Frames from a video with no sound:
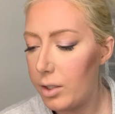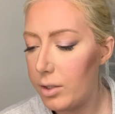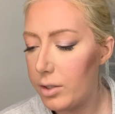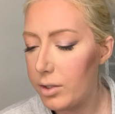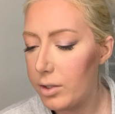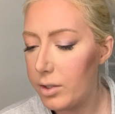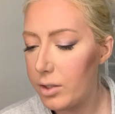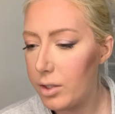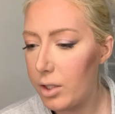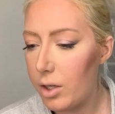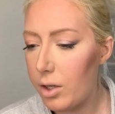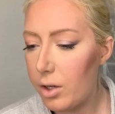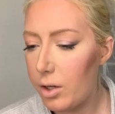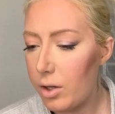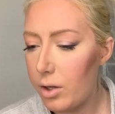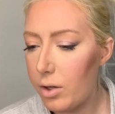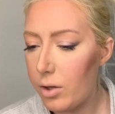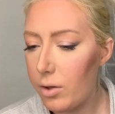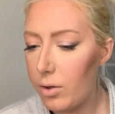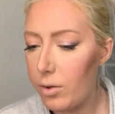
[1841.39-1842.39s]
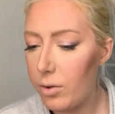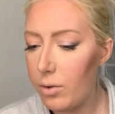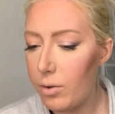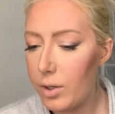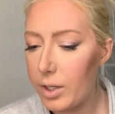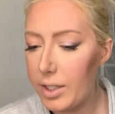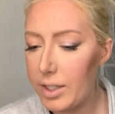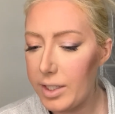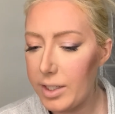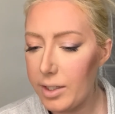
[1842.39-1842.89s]
So
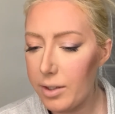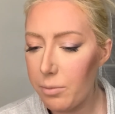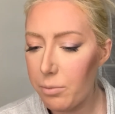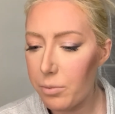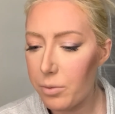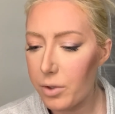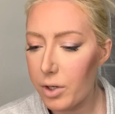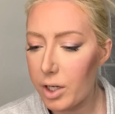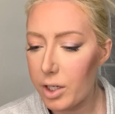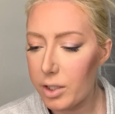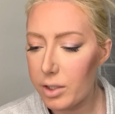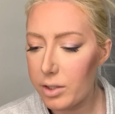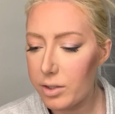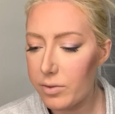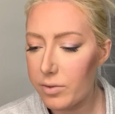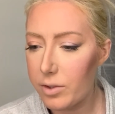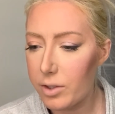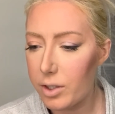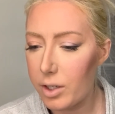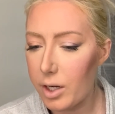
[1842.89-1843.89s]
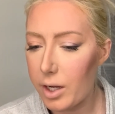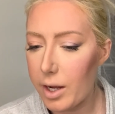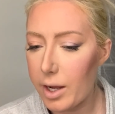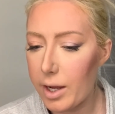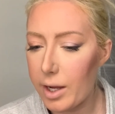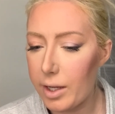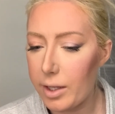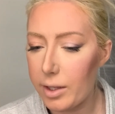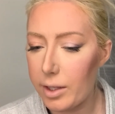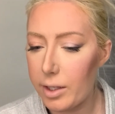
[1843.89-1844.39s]
I need a brush for a
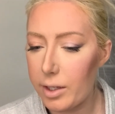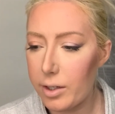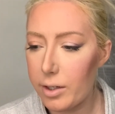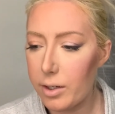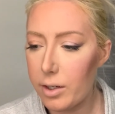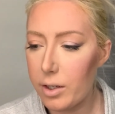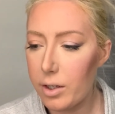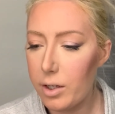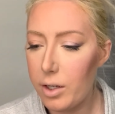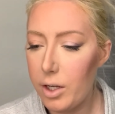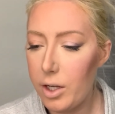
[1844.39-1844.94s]
highlighter.